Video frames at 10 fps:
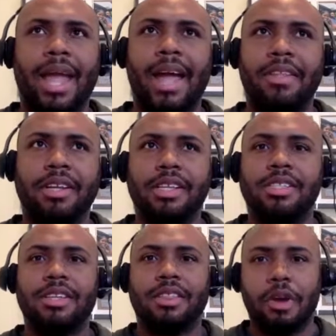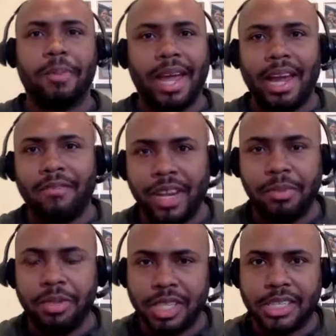athletes, they're paying
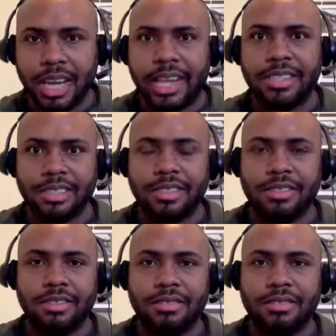50% taxes.